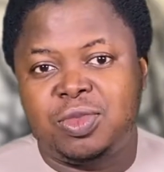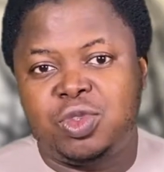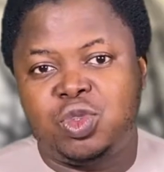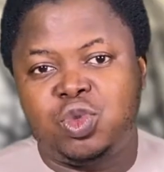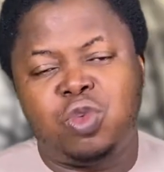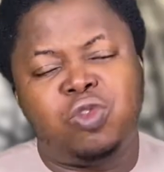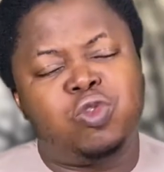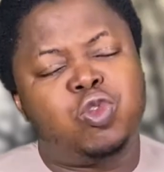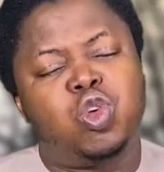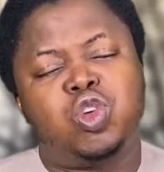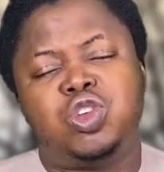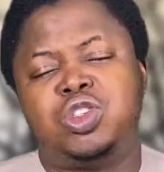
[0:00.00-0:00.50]

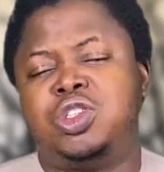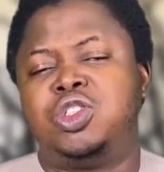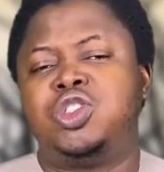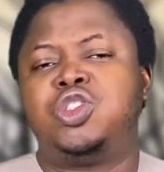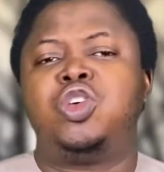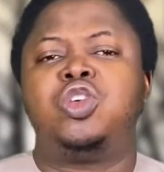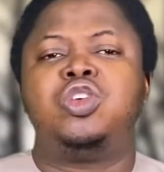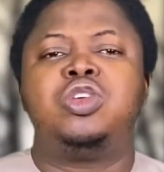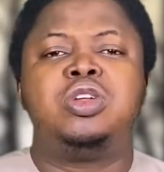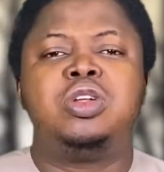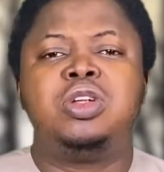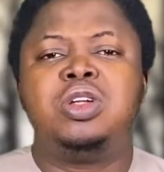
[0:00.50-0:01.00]
So of course, the
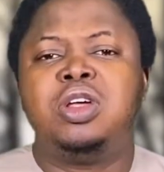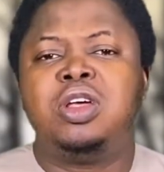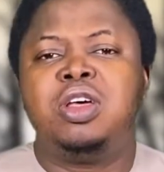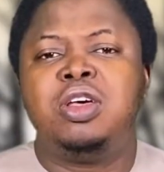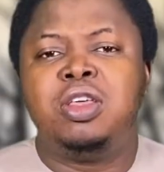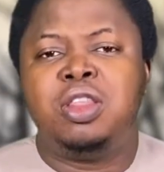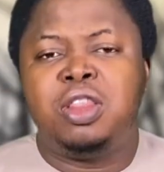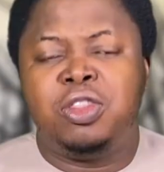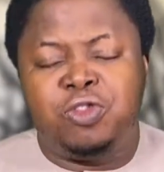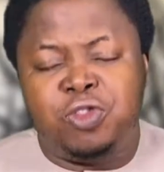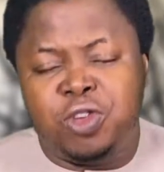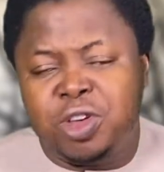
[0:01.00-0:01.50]
son,
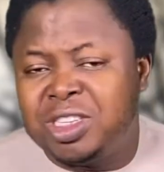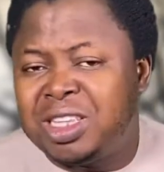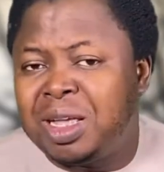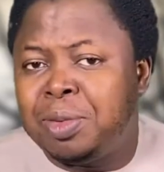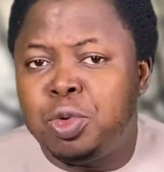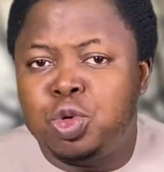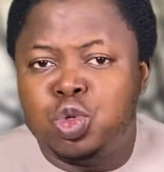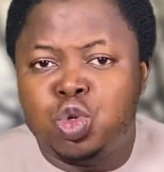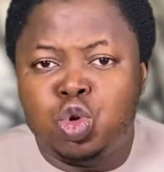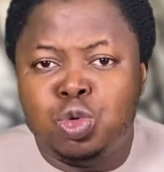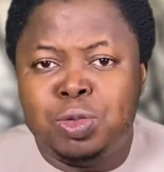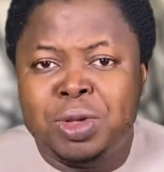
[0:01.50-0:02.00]
the first
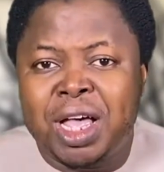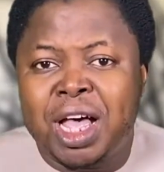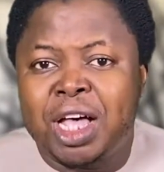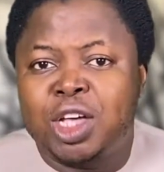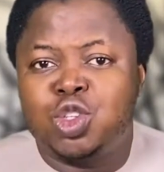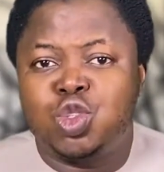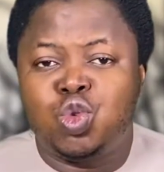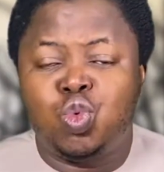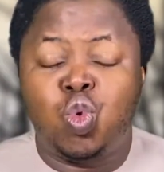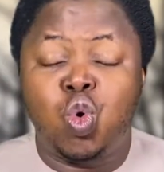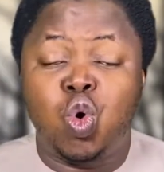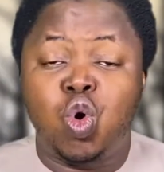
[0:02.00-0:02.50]
time he was going to be
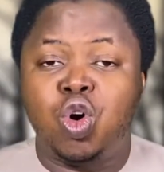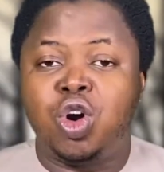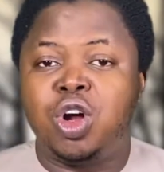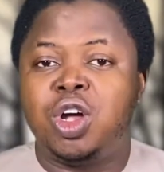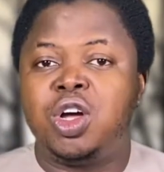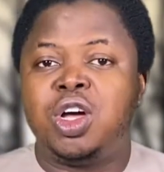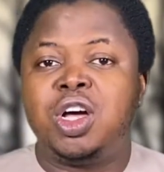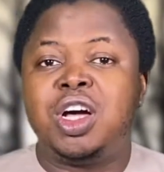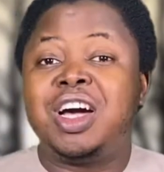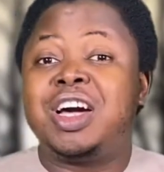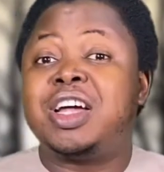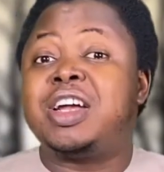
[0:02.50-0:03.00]
asked to
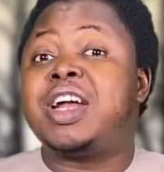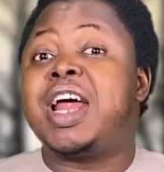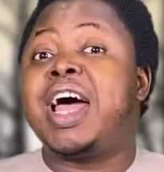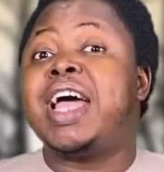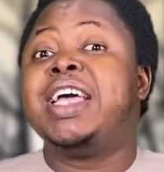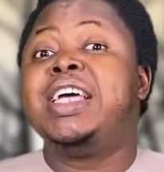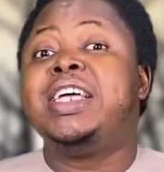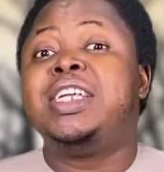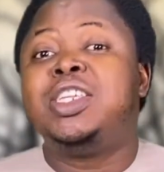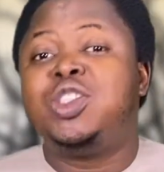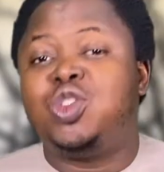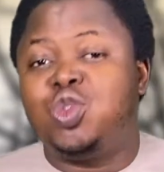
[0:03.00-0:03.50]
walk,
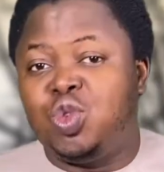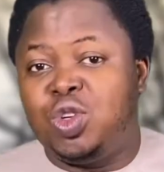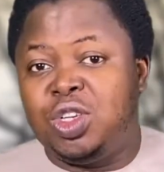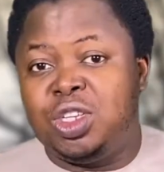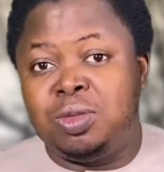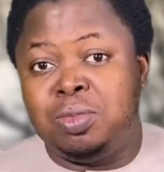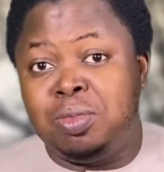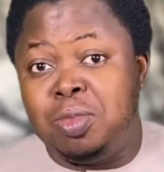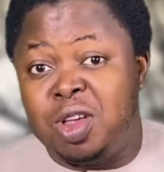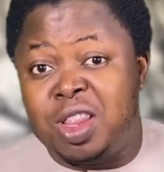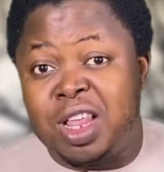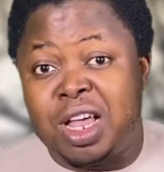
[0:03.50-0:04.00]
cried to
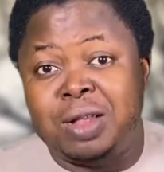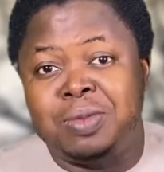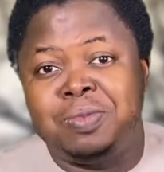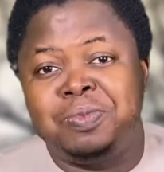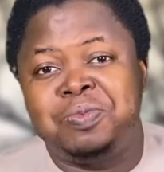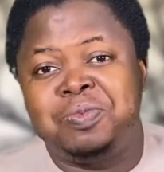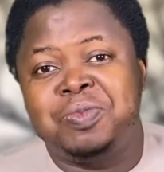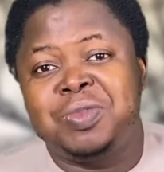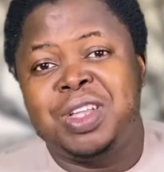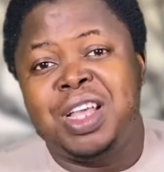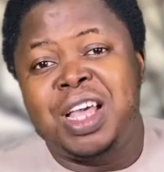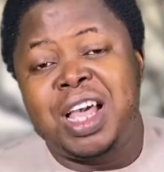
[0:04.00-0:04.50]
his mother
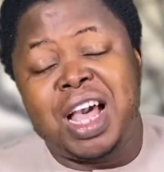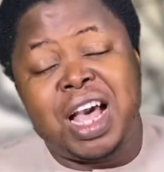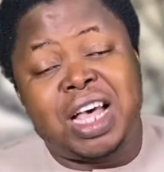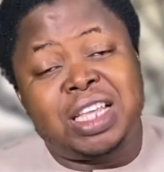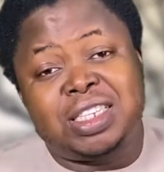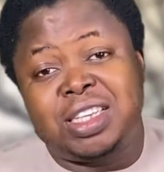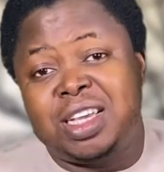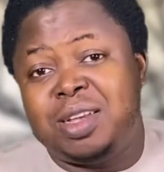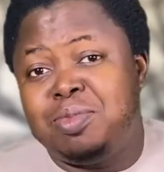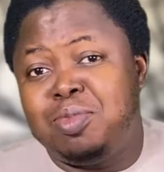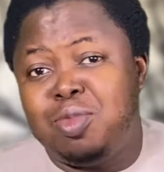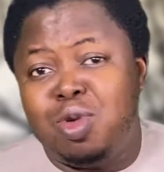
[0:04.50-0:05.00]

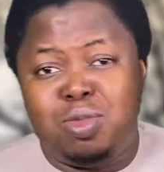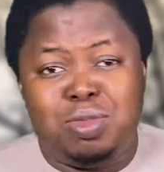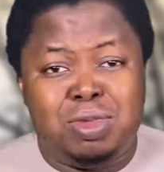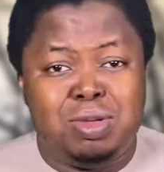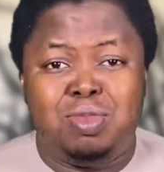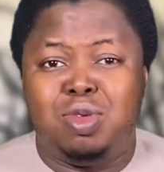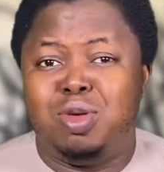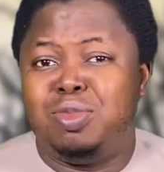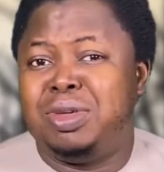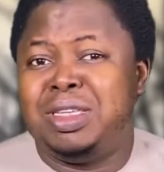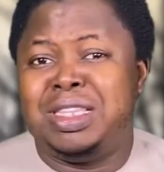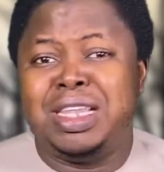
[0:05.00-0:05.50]
and said,
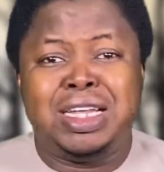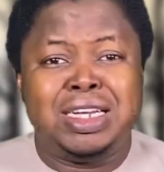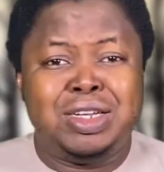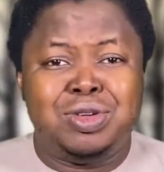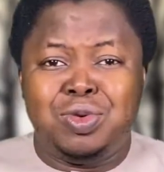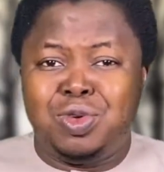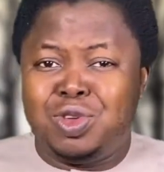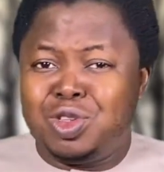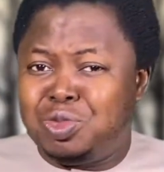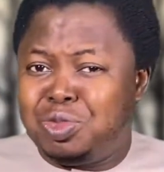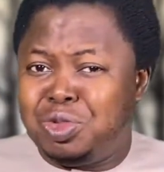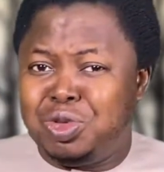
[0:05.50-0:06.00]
"Mommy, mommy, daddy
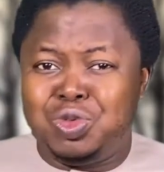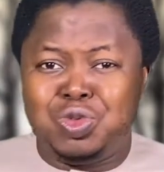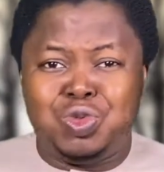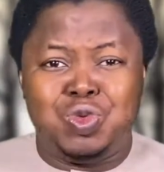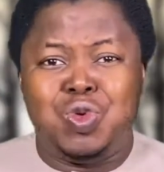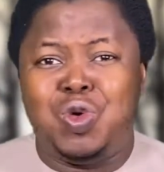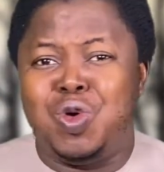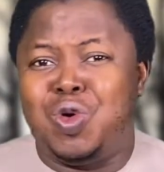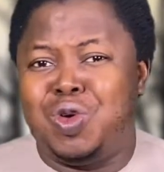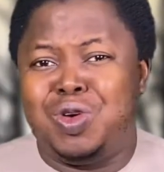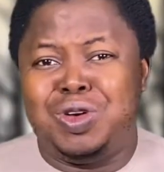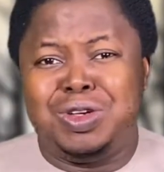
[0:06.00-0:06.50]
wants me to
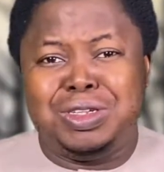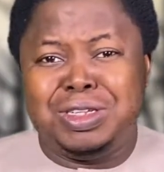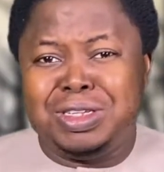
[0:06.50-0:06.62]
walk."